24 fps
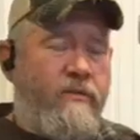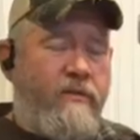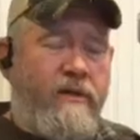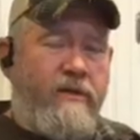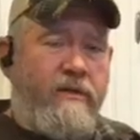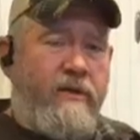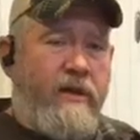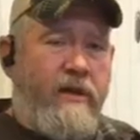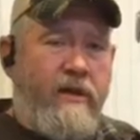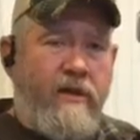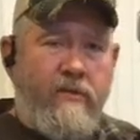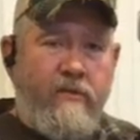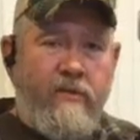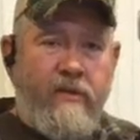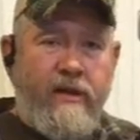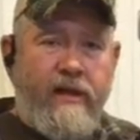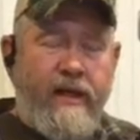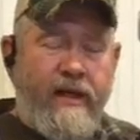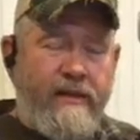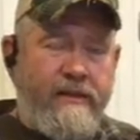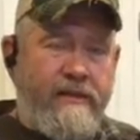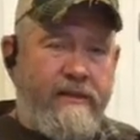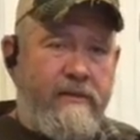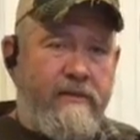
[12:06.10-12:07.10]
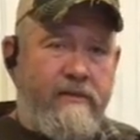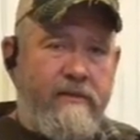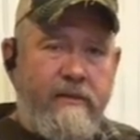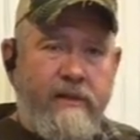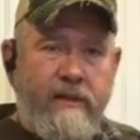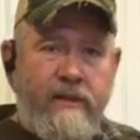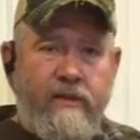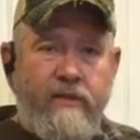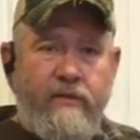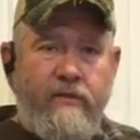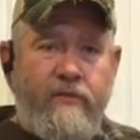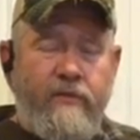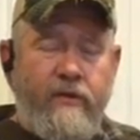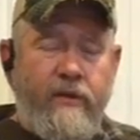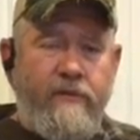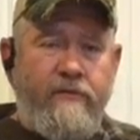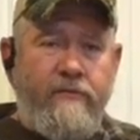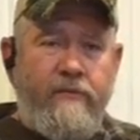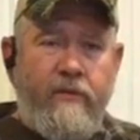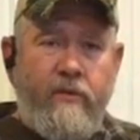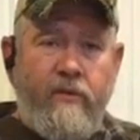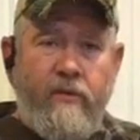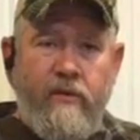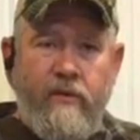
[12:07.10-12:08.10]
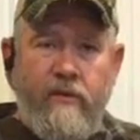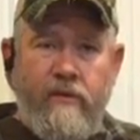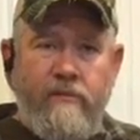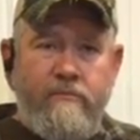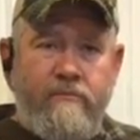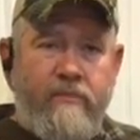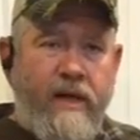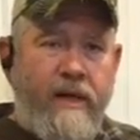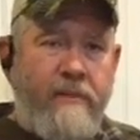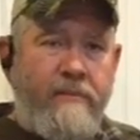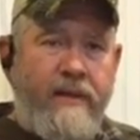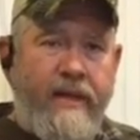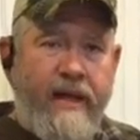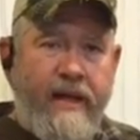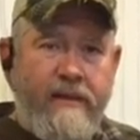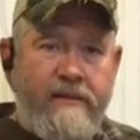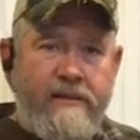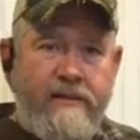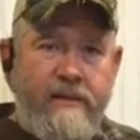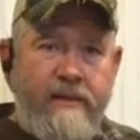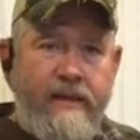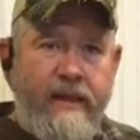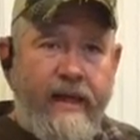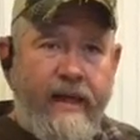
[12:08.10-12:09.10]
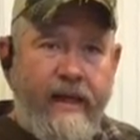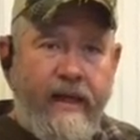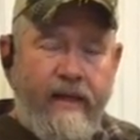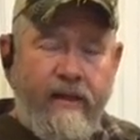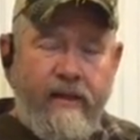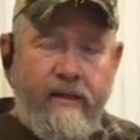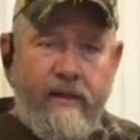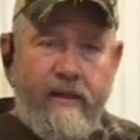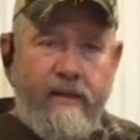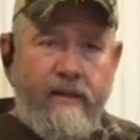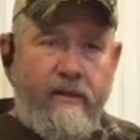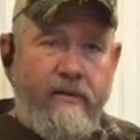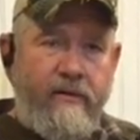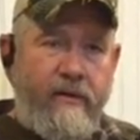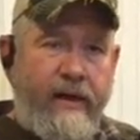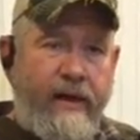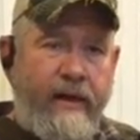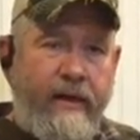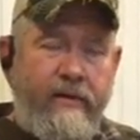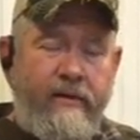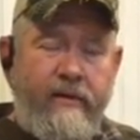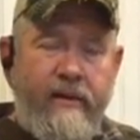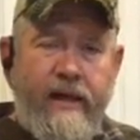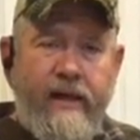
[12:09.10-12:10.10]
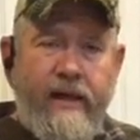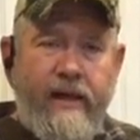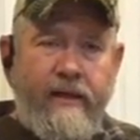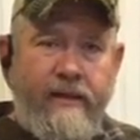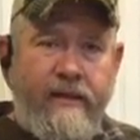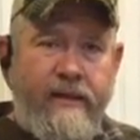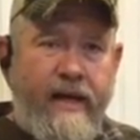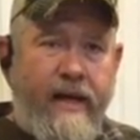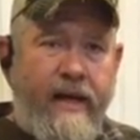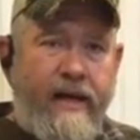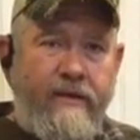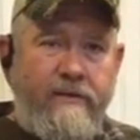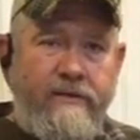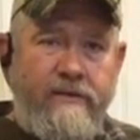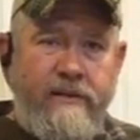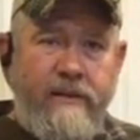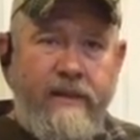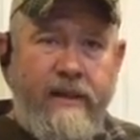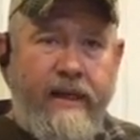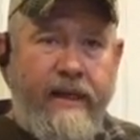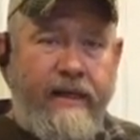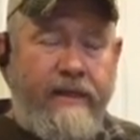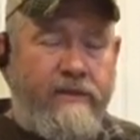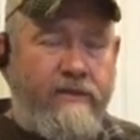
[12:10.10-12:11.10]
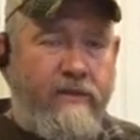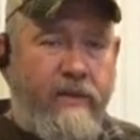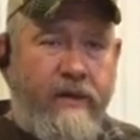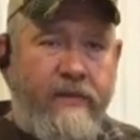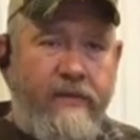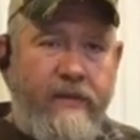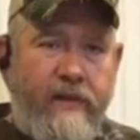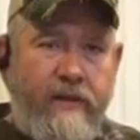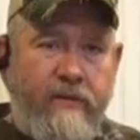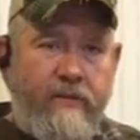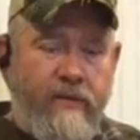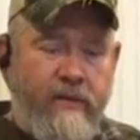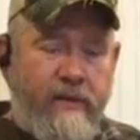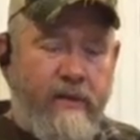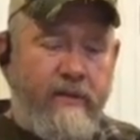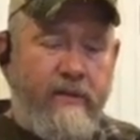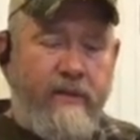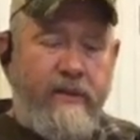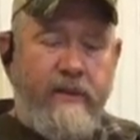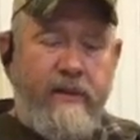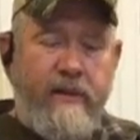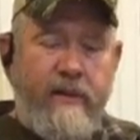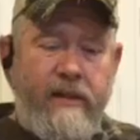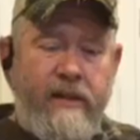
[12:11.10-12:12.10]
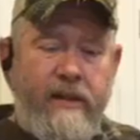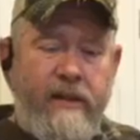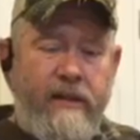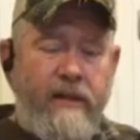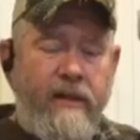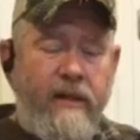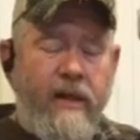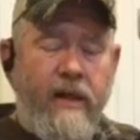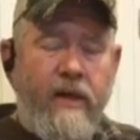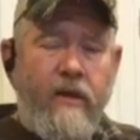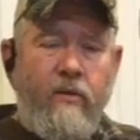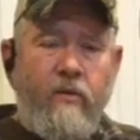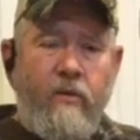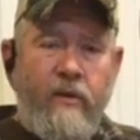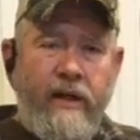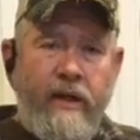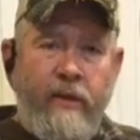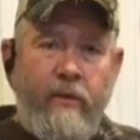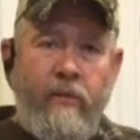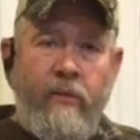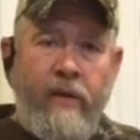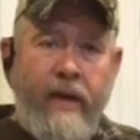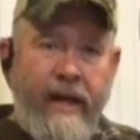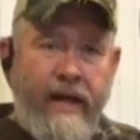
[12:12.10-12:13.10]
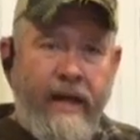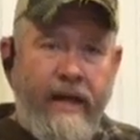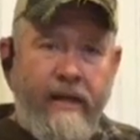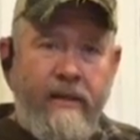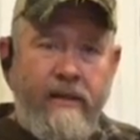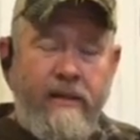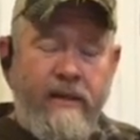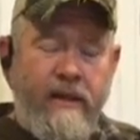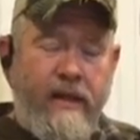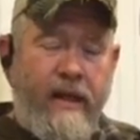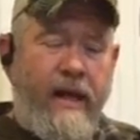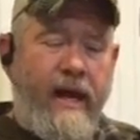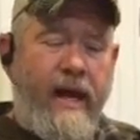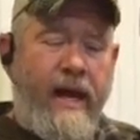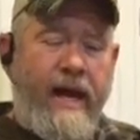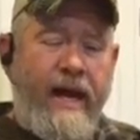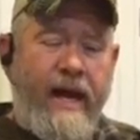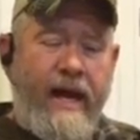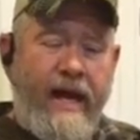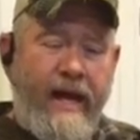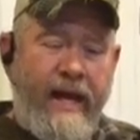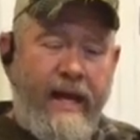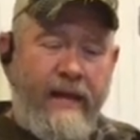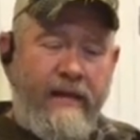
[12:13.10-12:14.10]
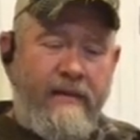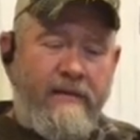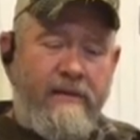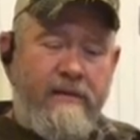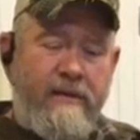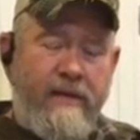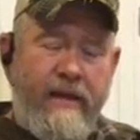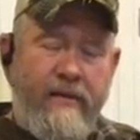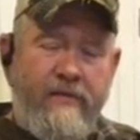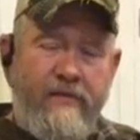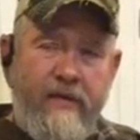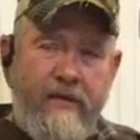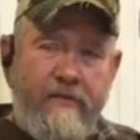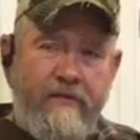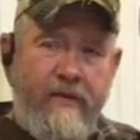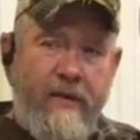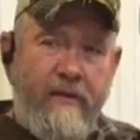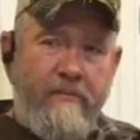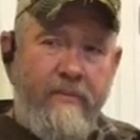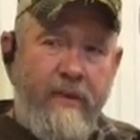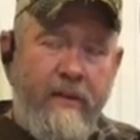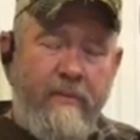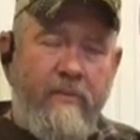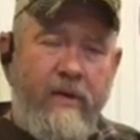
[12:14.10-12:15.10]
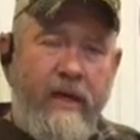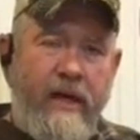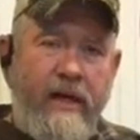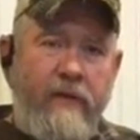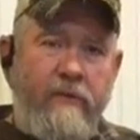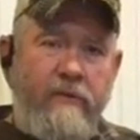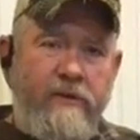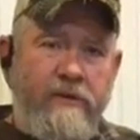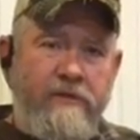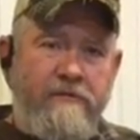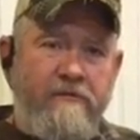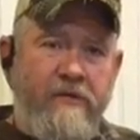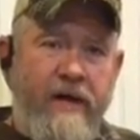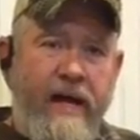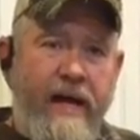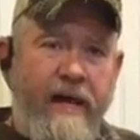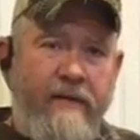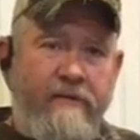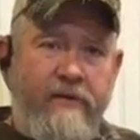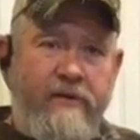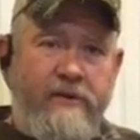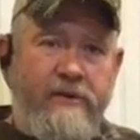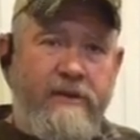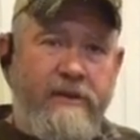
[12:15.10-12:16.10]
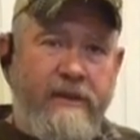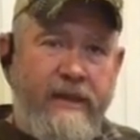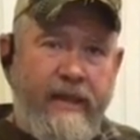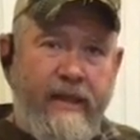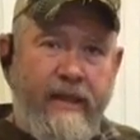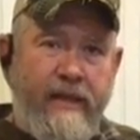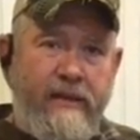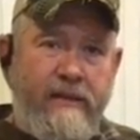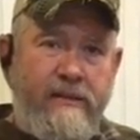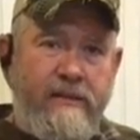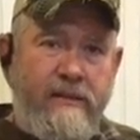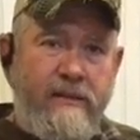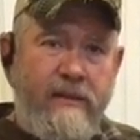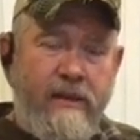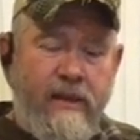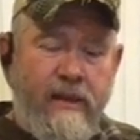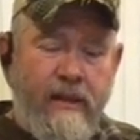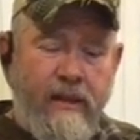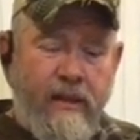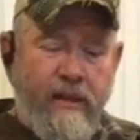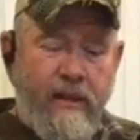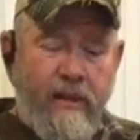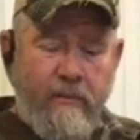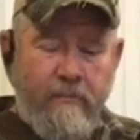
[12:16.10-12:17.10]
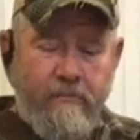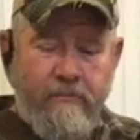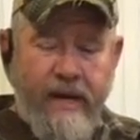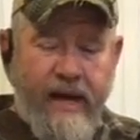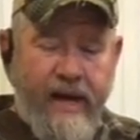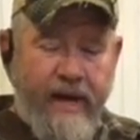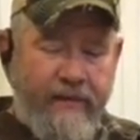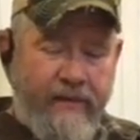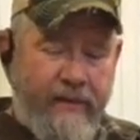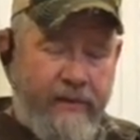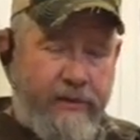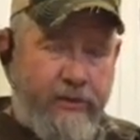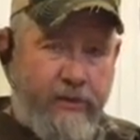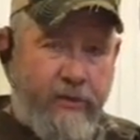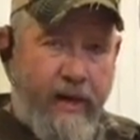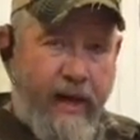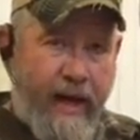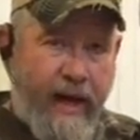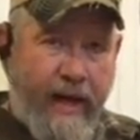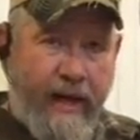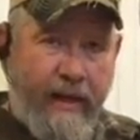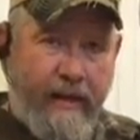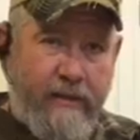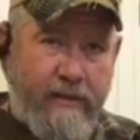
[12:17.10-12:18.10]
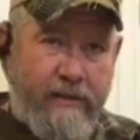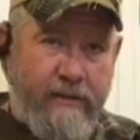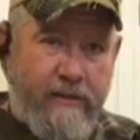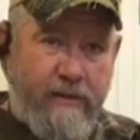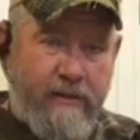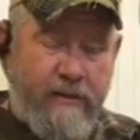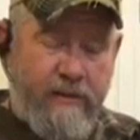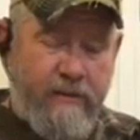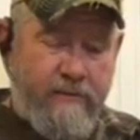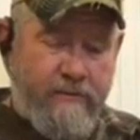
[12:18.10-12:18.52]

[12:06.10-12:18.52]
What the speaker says: We're catching 3, 4 bobcats a day, another 8 or 9 coyotes a day, so I think we're doing good. When it rained, I had, if I remember right, it was 5 or 6 by the tracks